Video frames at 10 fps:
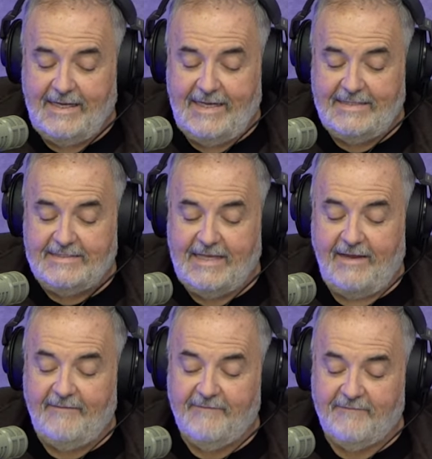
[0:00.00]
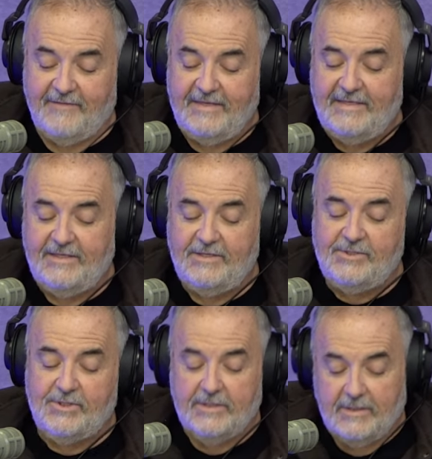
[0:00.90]
is a
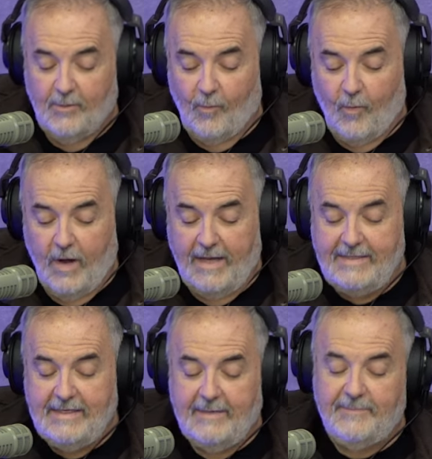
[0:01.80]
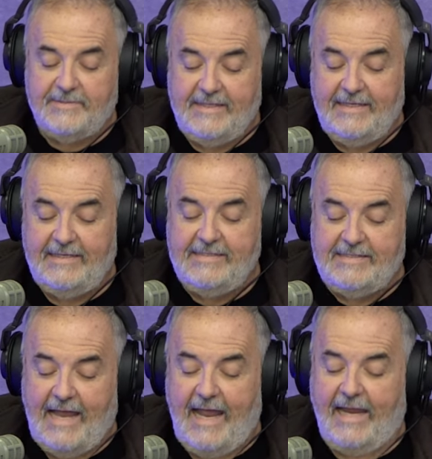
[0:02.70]
vintage wind-up tin
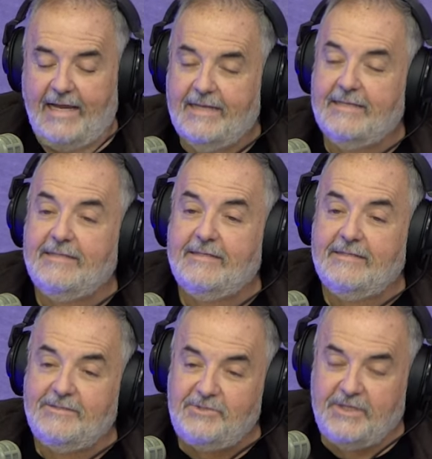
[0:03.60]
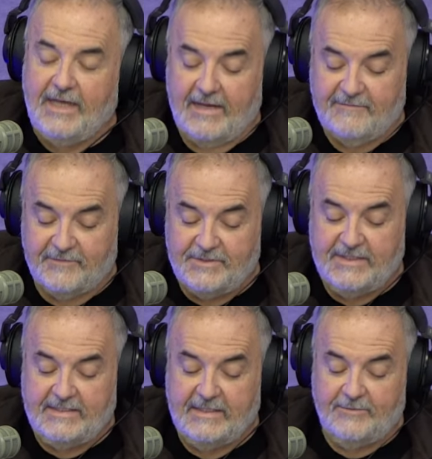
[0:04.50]
tank she got for
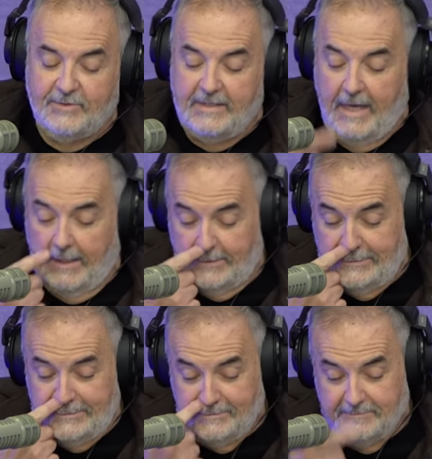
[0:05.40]
$600.